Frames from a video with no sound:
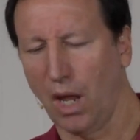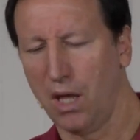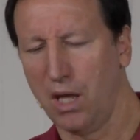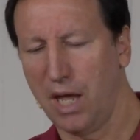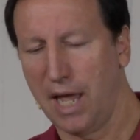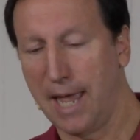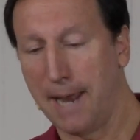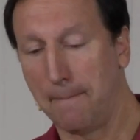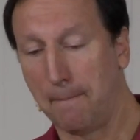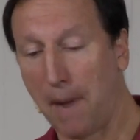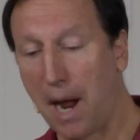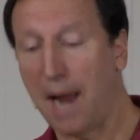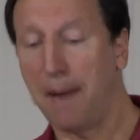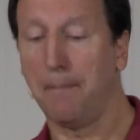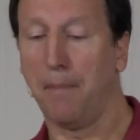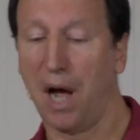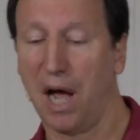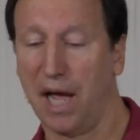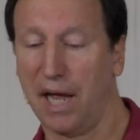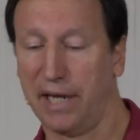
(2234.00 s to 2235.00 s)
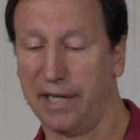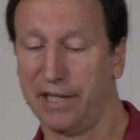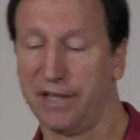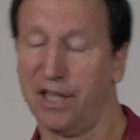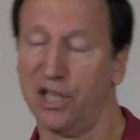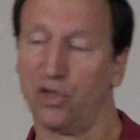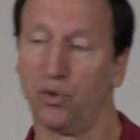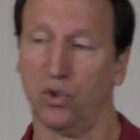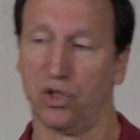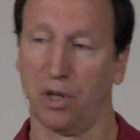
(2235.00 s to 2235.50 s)
in my mind,
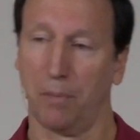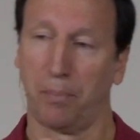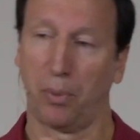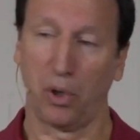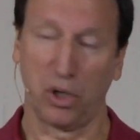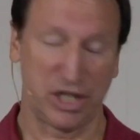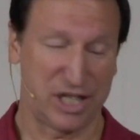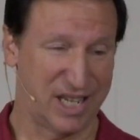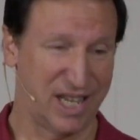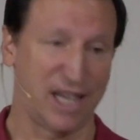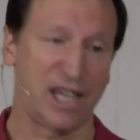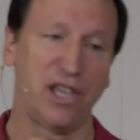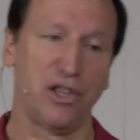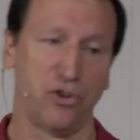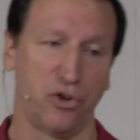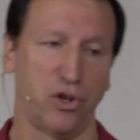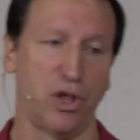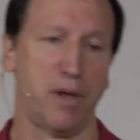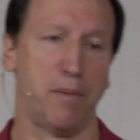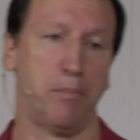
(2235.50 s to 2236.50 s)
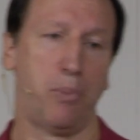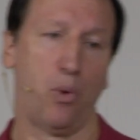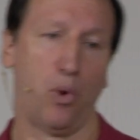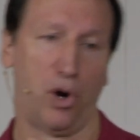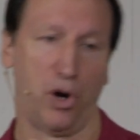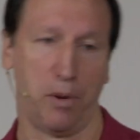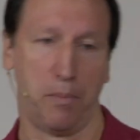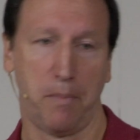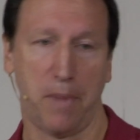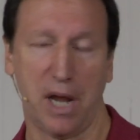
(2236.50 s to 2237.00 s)
this was a particularly
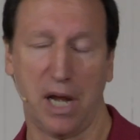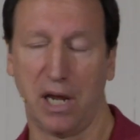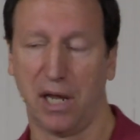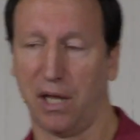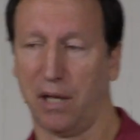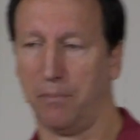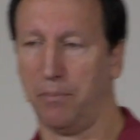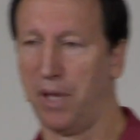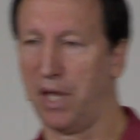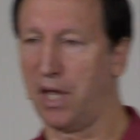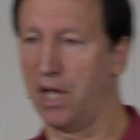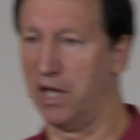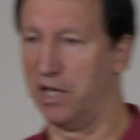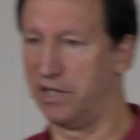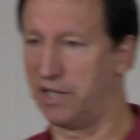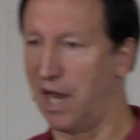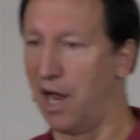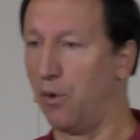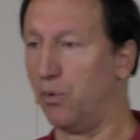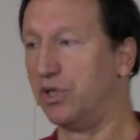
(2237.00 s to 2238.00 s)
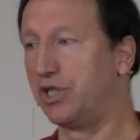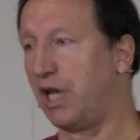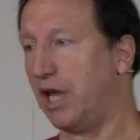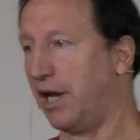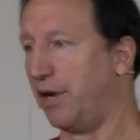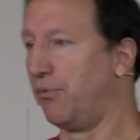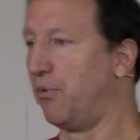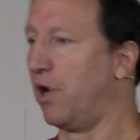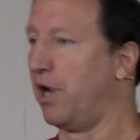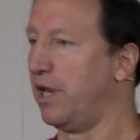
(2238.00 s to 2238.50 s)
important meeting because I was
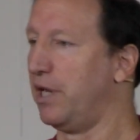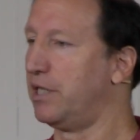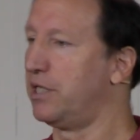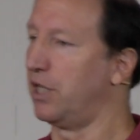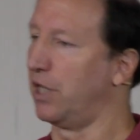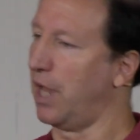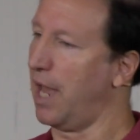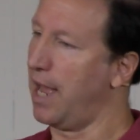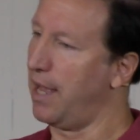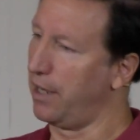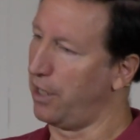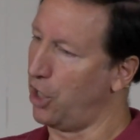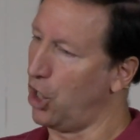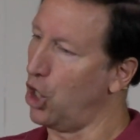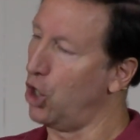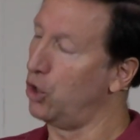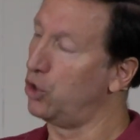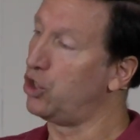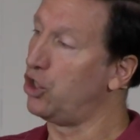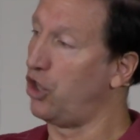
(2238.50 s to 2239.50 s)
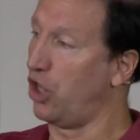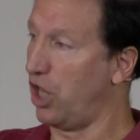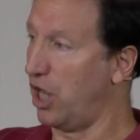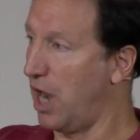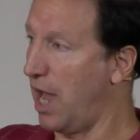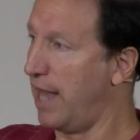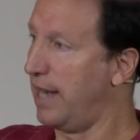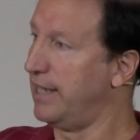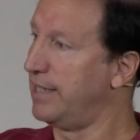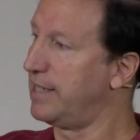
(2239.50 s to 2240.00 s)
getting ready to go to the
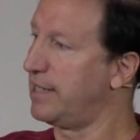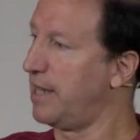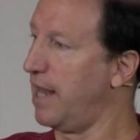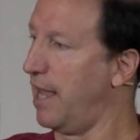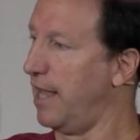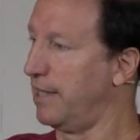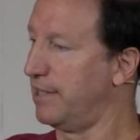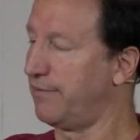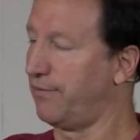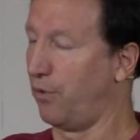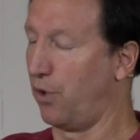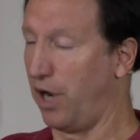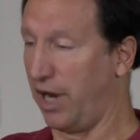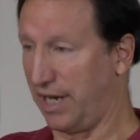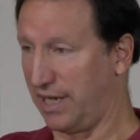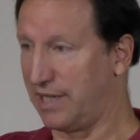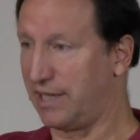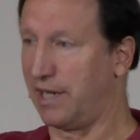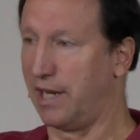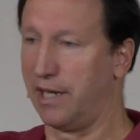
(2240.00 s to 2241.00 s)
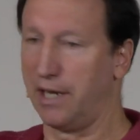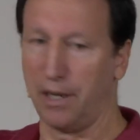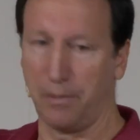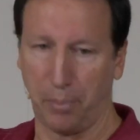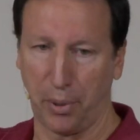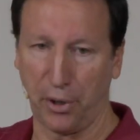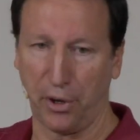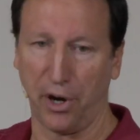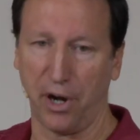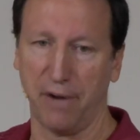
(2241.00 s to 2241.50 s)
United States for an extended
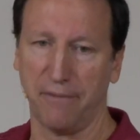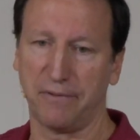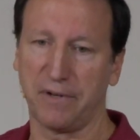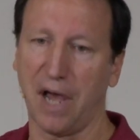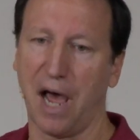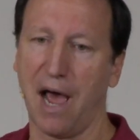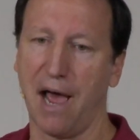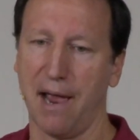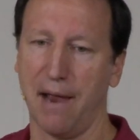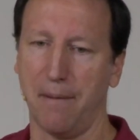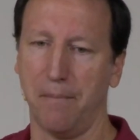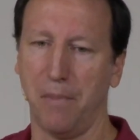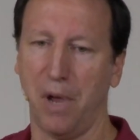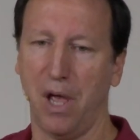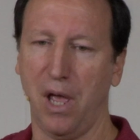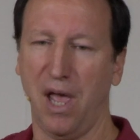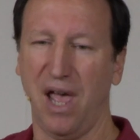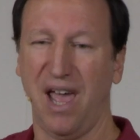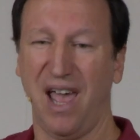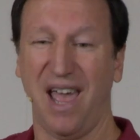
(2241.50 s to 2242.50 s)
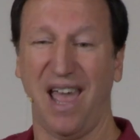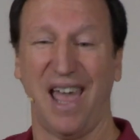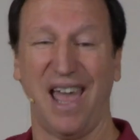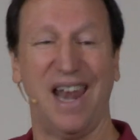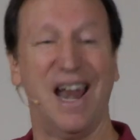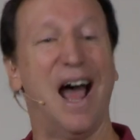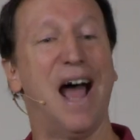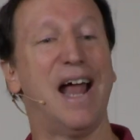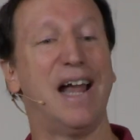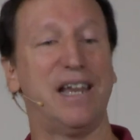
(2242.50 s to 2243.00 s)
period of time,
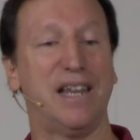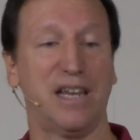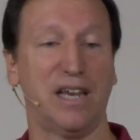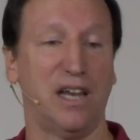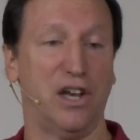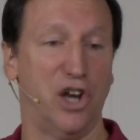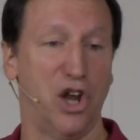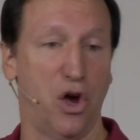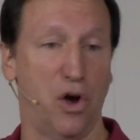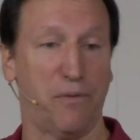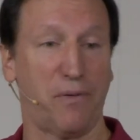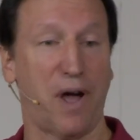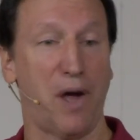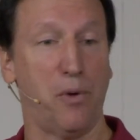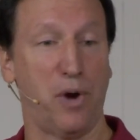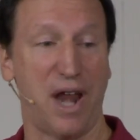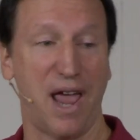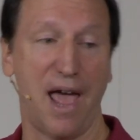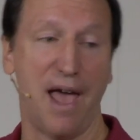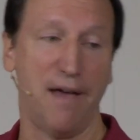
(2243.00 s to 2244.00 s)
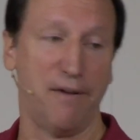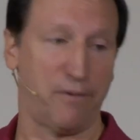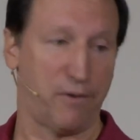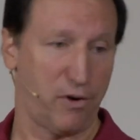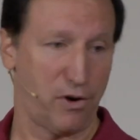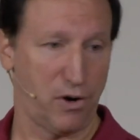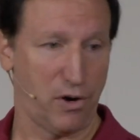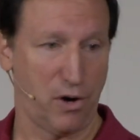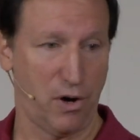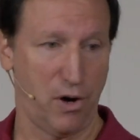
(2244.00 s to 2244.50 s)
and I didn't know if I would
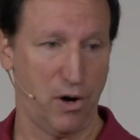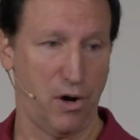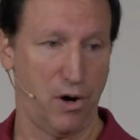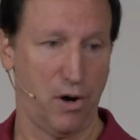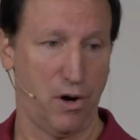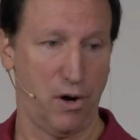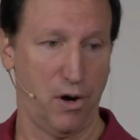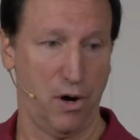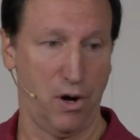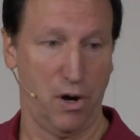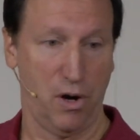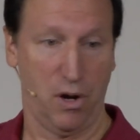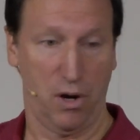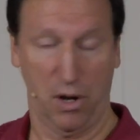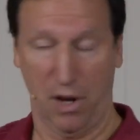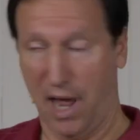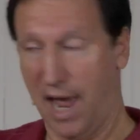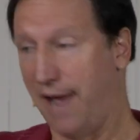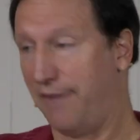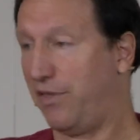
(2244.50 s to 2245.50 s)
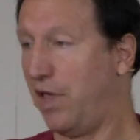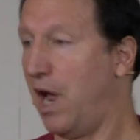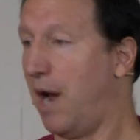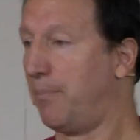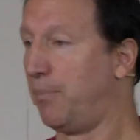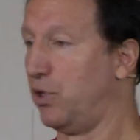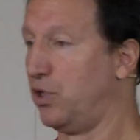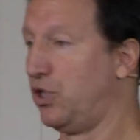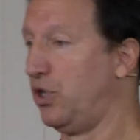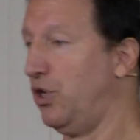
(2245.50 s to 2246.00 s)
ever have the
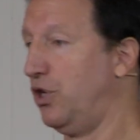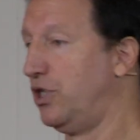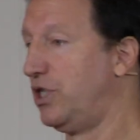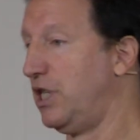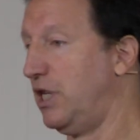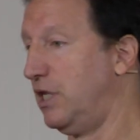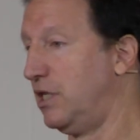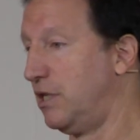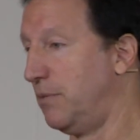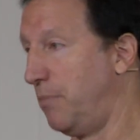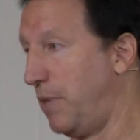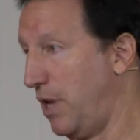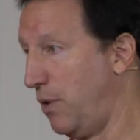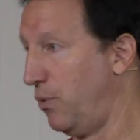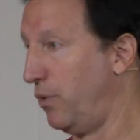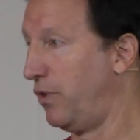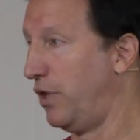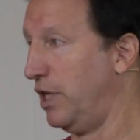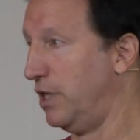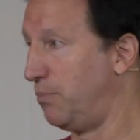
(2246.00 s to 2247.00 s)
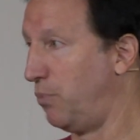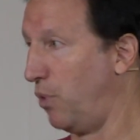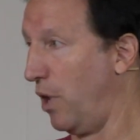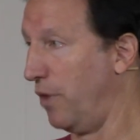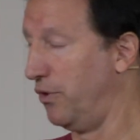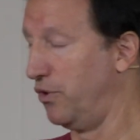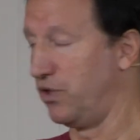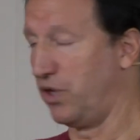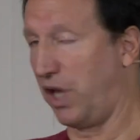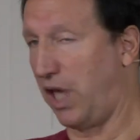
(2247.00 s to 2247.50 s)
opportunity to meet with these
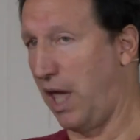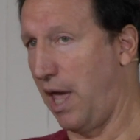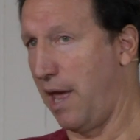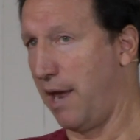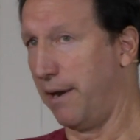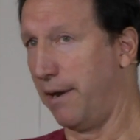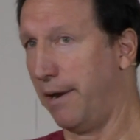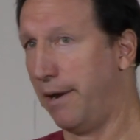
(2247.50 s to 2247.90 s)
brothers again.